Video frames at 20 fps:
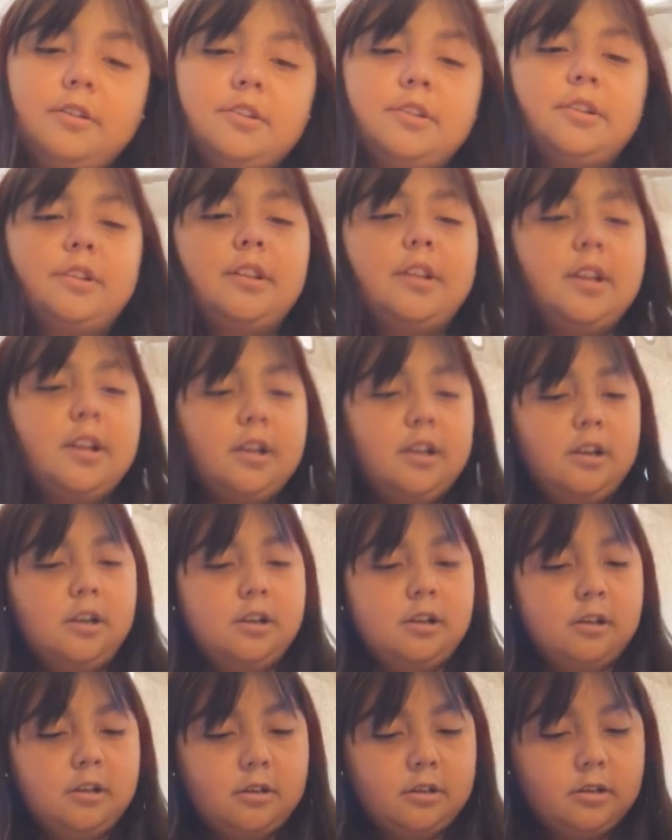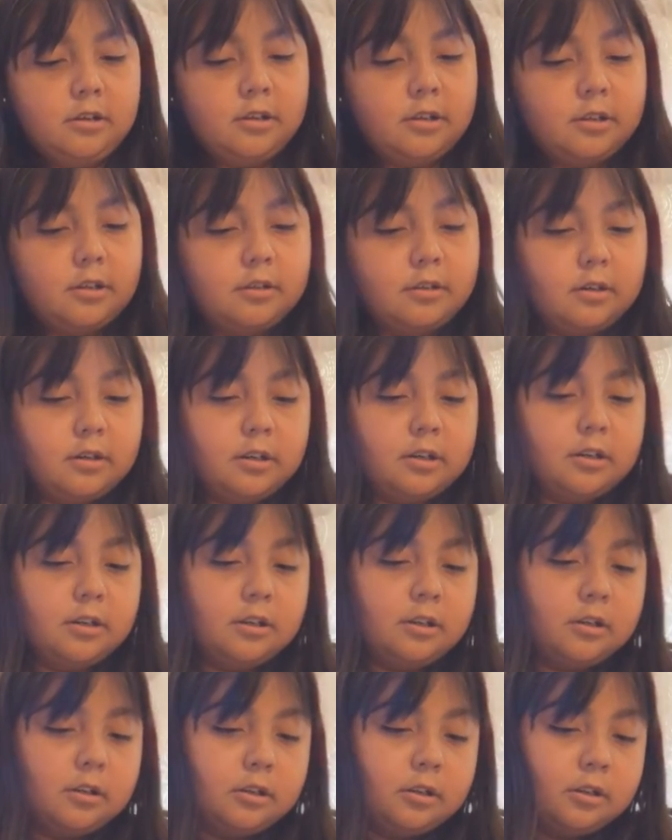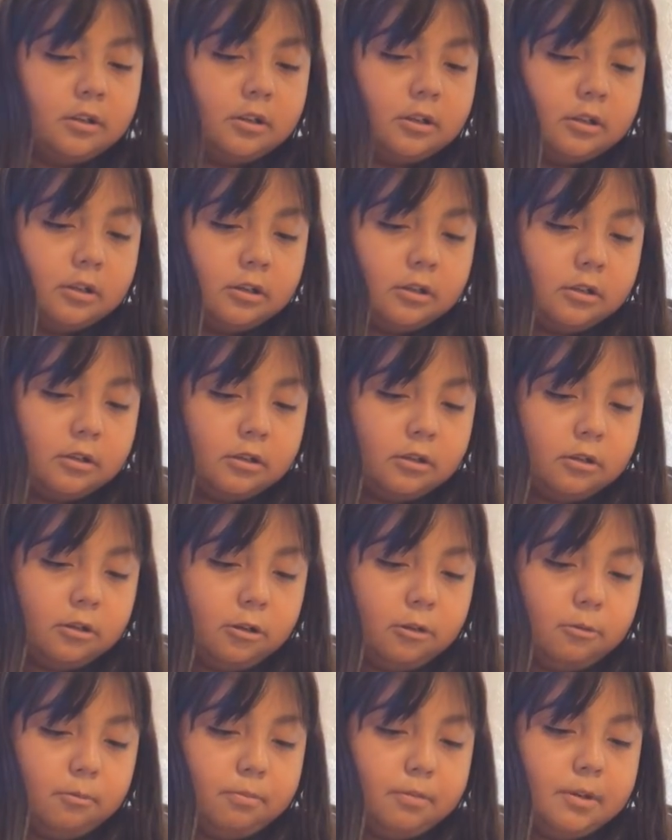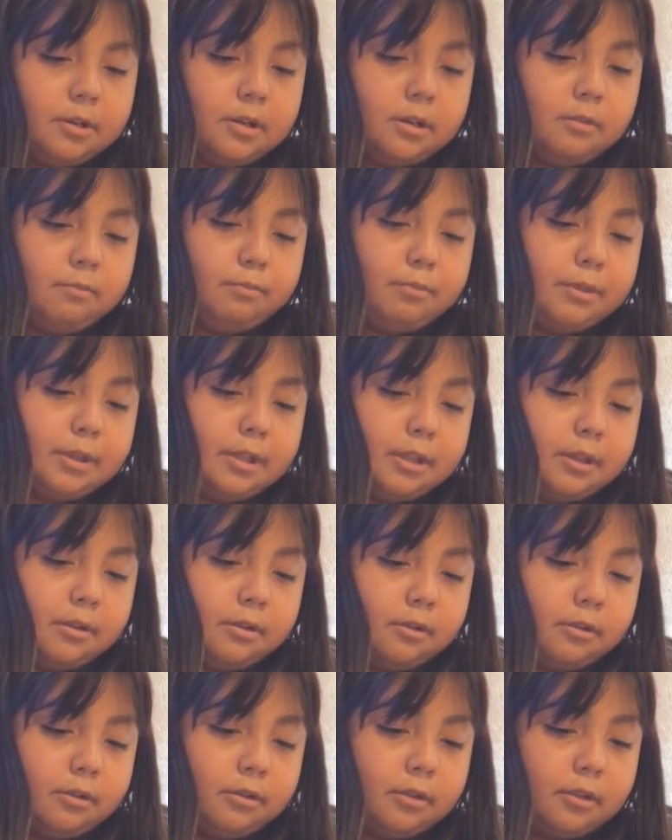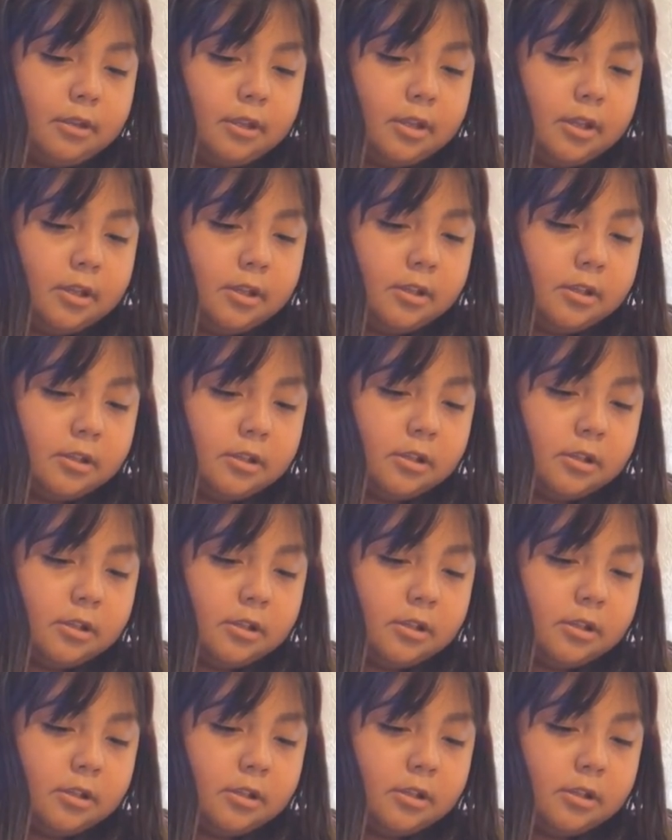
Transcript: So then, just gonna, gonna peel this.